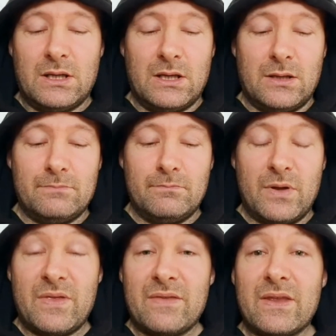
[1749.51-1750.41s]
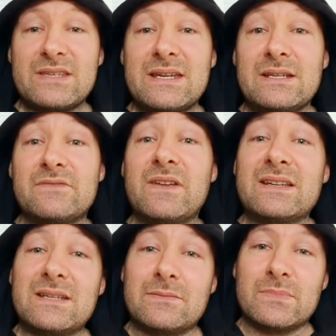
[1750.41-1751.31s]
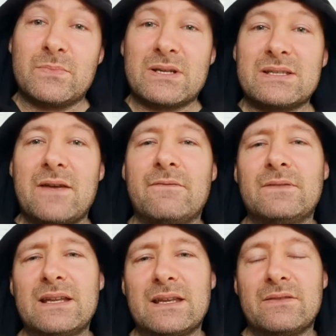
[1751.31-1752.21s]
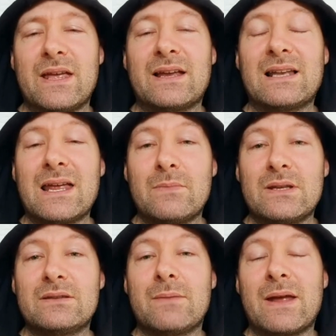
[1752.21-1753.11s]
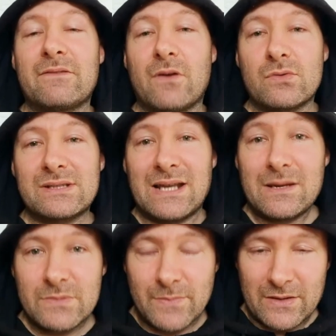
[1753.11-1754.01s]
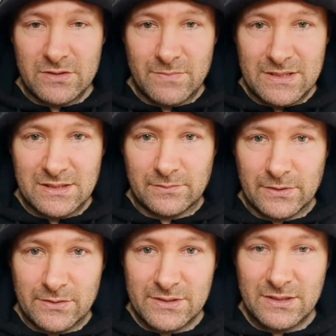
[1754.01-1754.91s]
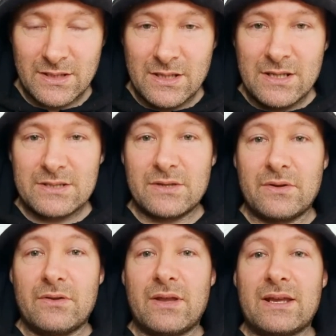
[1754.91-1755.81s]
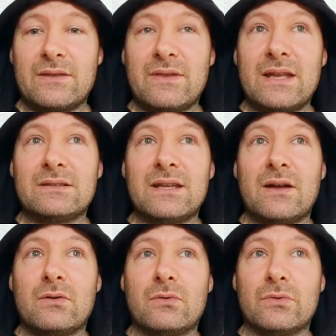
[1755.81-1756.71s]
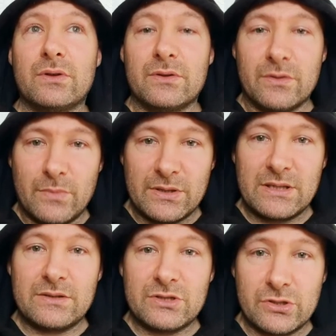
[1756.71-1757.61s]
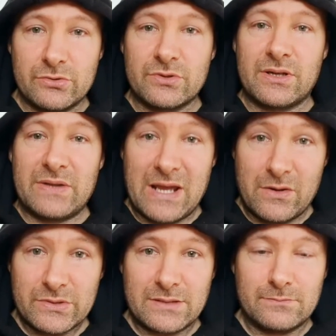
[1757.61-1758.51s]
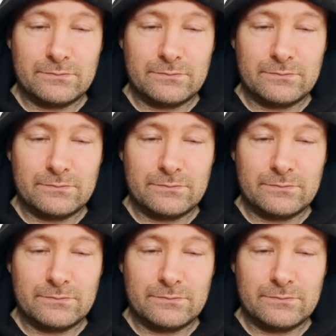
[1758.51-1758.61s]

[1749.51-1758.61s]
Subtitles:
But then they're seen as victims because they're claiming, they make false claims about domestic abuse so that they can then get all the money, the children and the housing.